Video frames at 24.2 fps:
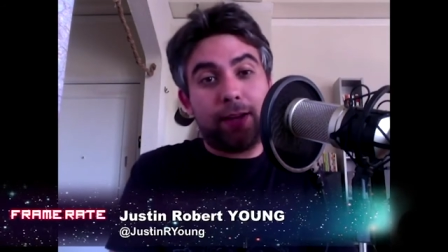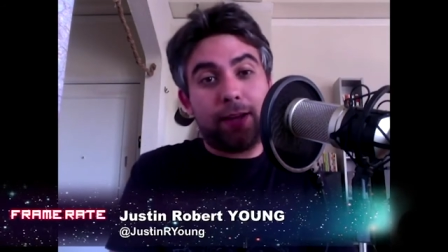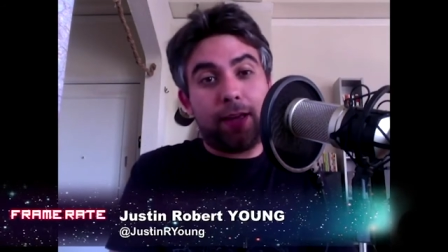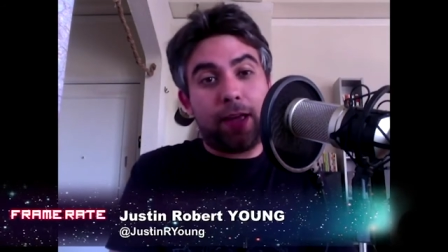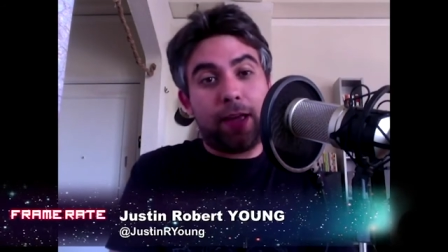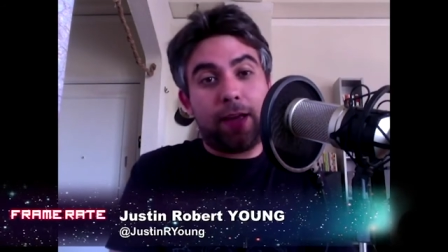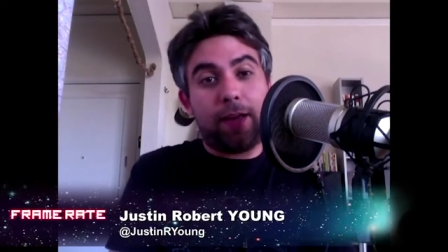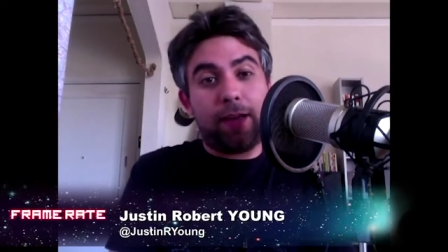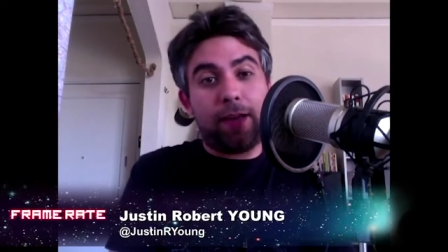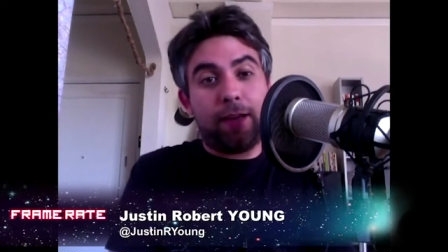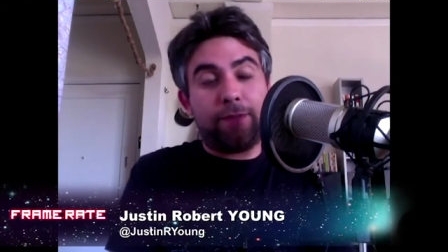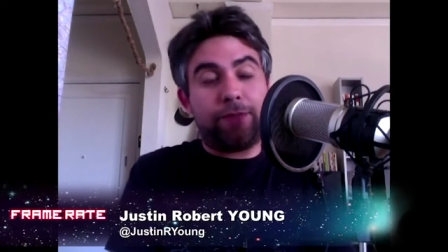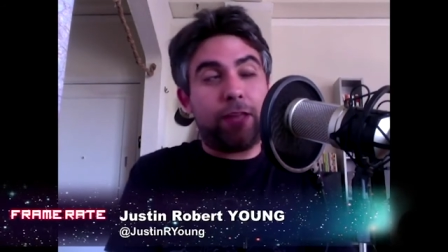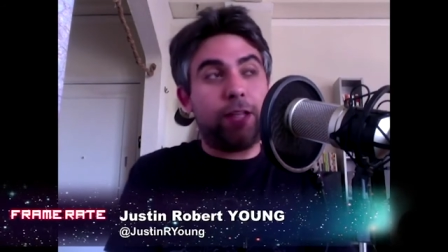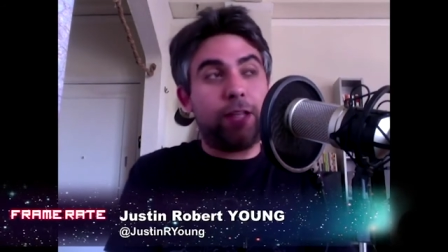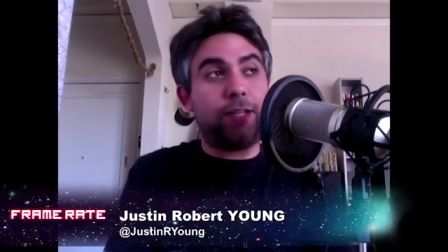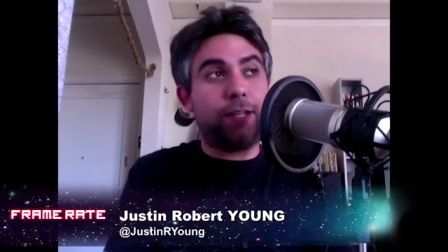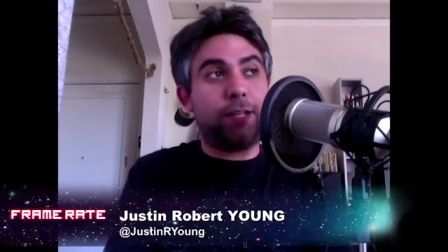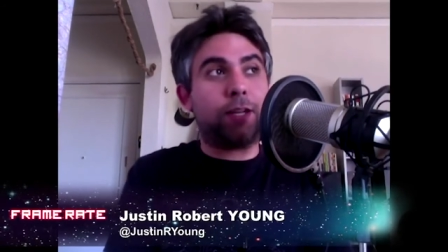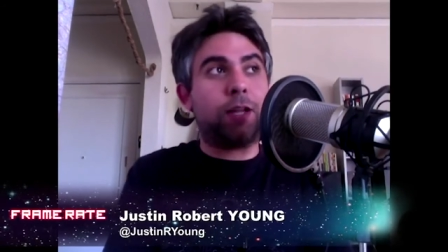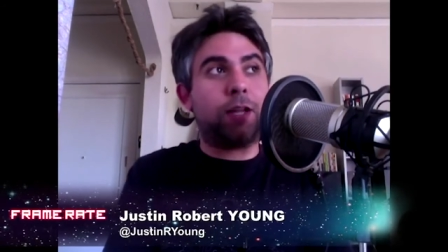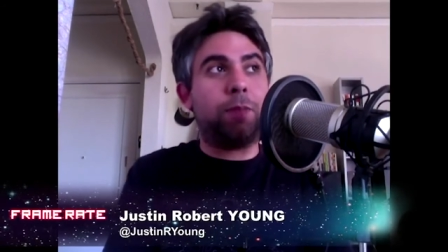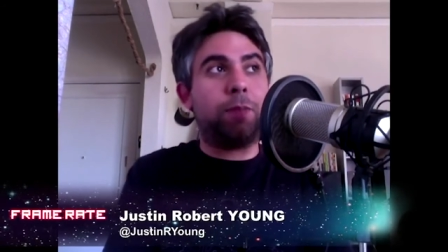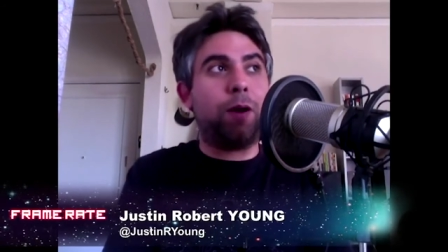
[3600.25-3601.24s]
if they
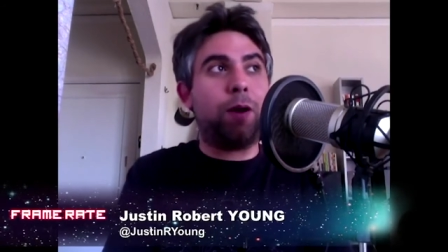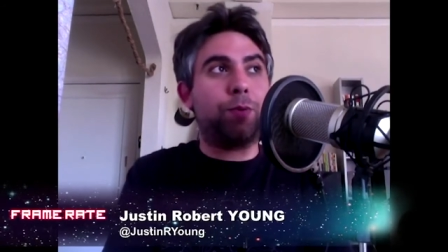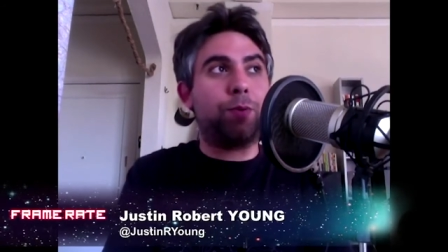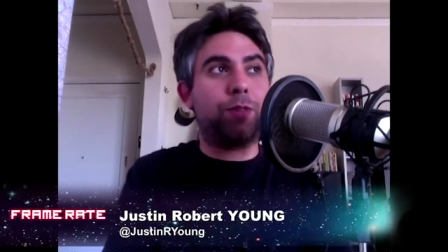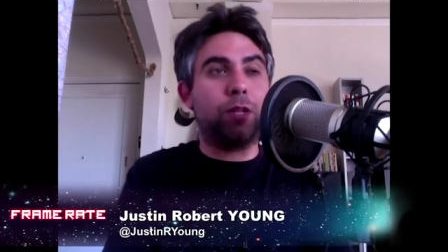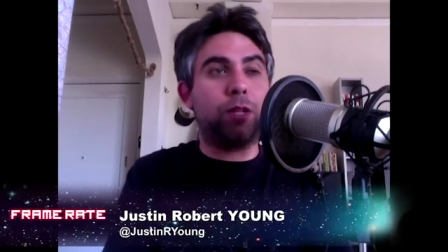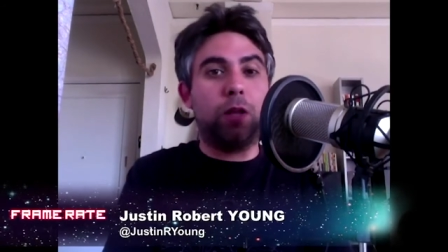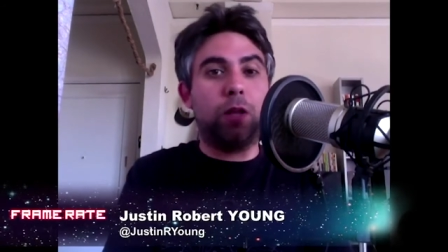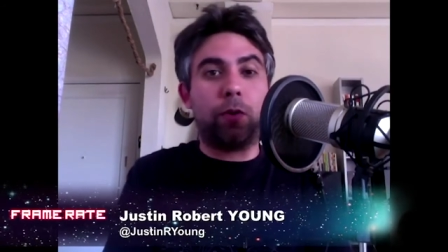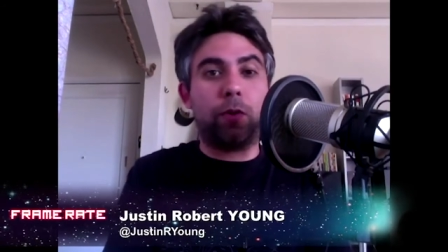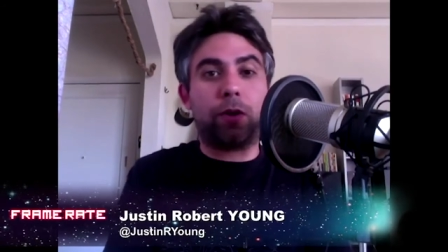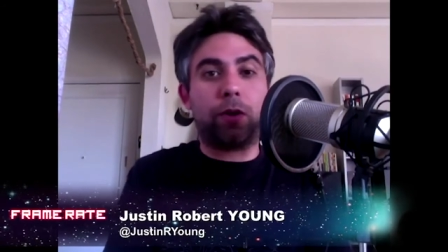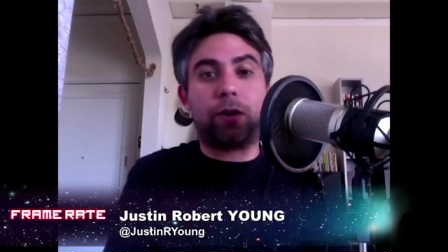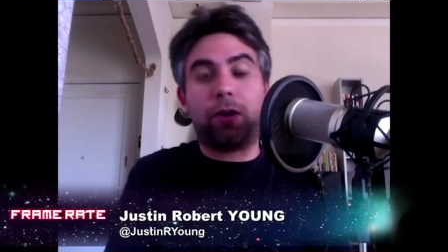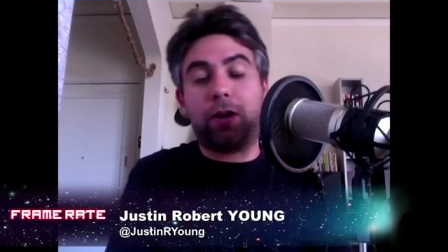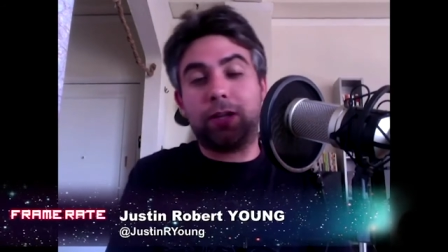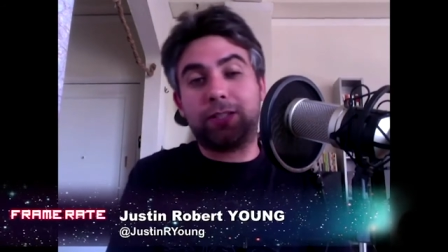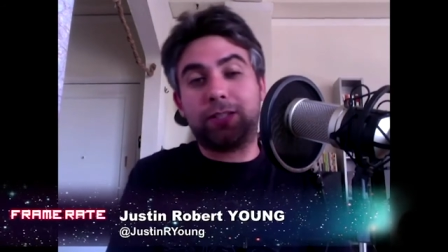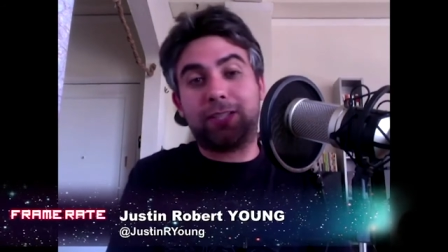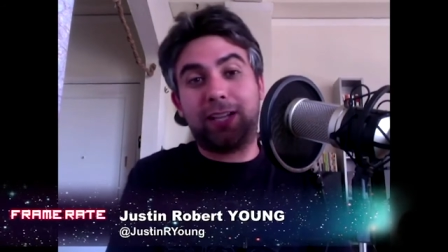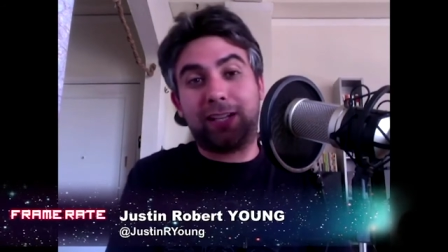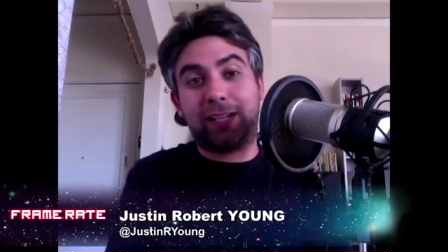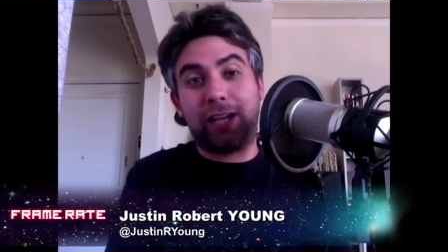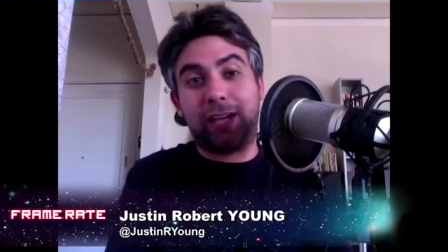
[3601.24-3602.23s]
did come out with a lower
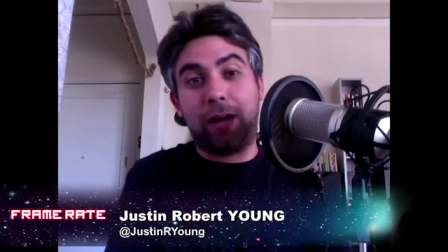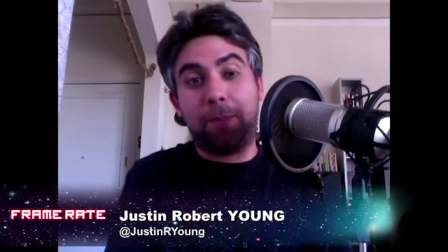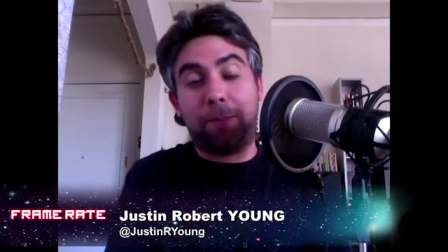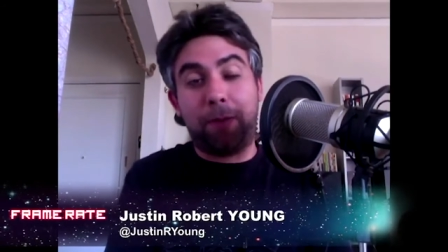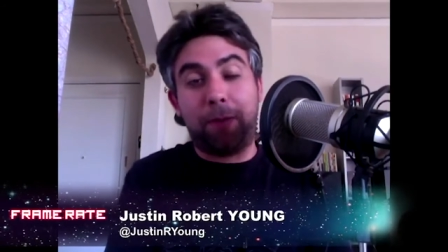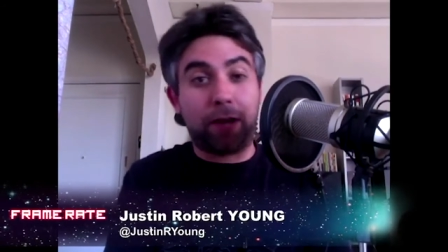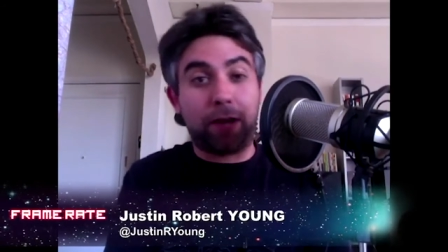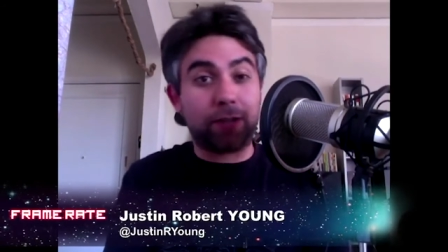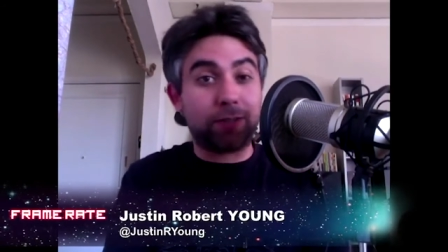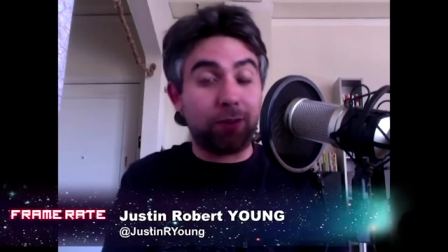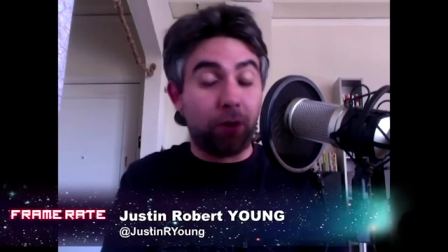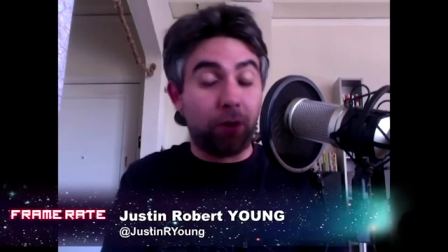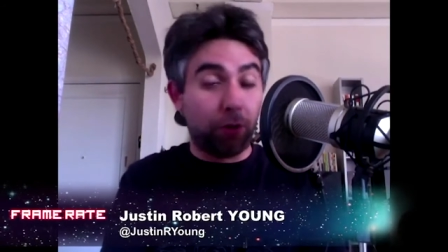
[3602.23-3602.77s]
cost set top box.